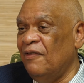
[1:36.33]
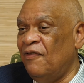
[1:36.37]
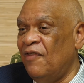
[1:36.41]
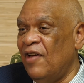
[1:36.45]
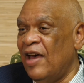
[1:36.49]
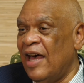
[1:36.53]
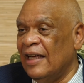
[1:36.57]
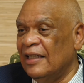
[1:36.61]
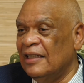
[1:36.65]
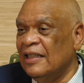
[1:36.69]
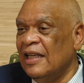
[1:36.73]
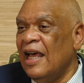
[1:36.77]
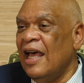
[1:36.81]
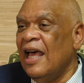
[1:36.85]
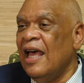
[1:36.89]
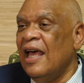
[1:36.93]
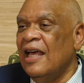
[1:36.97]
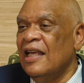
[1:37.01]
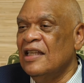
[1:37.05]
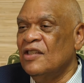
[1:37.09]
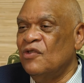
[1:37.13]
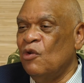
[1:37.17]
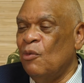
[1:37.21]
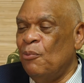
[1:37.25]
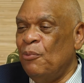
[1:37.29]
In fact,
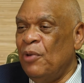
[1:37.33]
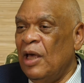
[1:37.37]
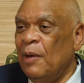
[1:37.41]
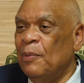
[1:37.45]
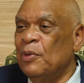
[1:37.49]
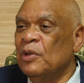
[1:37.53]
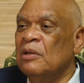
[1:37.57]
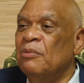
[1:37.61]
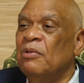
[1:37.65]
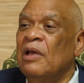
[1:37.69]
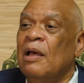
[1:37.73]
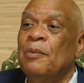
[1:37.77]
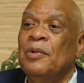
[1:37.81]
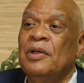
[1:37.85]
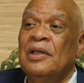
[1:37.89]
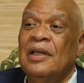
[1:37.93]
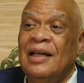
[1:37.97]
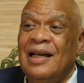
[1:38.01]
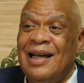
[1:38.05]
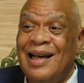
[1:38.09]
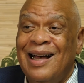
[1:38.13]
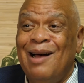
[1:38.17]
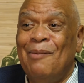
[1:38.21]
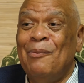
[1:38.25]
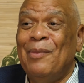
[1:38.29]
is for people to be able
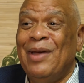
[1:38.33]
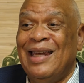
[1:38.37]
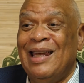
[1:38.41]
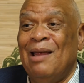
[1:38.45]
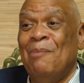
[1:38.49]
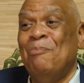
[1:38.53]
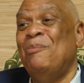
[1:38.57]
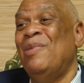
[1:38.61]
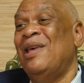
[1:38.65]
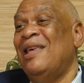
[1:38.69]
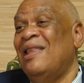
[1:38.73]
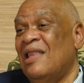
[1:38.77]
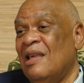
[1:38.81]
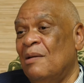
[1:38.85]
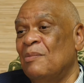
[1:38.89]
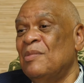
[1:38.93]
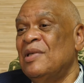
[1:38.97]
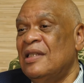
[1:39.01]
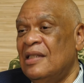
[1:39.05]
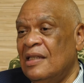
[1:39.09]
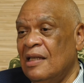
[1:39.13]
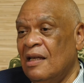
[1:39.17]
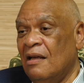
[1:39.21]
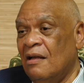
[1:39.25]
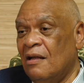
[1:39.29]
to come in and be
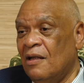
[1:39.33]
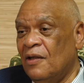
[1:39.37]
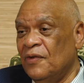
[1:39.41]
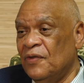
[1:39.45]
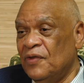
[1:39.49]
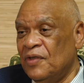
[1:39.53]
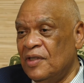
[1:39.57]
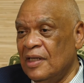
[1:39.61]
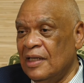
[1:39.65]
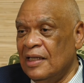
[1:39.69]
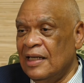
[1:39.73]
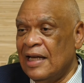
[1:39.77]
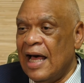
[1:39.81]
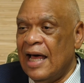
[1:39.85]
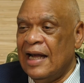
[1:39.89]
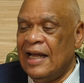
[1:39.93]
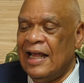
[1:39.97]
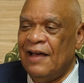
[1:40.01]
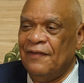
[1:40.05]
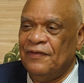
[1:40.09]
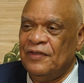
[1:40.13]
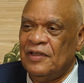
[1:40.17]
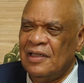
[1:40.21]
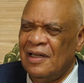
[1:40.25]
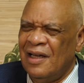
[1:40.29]
themselves and not
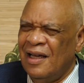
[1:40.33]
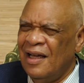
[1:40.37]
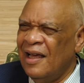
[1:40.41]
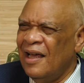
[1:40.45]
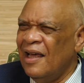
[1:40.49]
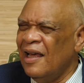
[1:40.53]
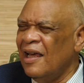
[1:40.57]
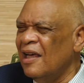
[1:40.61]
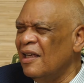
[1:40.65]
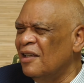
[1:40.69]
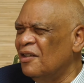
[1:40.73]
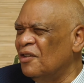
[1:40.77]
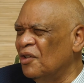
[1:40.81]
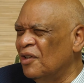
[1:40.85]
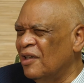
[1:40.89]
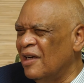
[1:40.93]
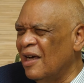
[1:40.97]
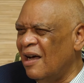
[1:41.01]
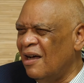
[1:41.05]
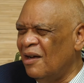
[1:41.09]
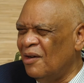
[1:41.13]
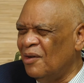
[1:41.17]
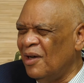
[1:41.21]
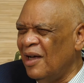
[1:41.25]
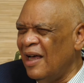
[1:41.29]
have to look
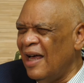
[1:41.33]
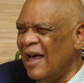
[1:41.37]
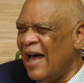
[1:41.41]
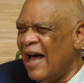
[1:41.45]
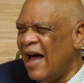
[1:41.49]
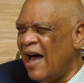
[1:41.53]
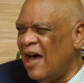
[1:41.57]
out,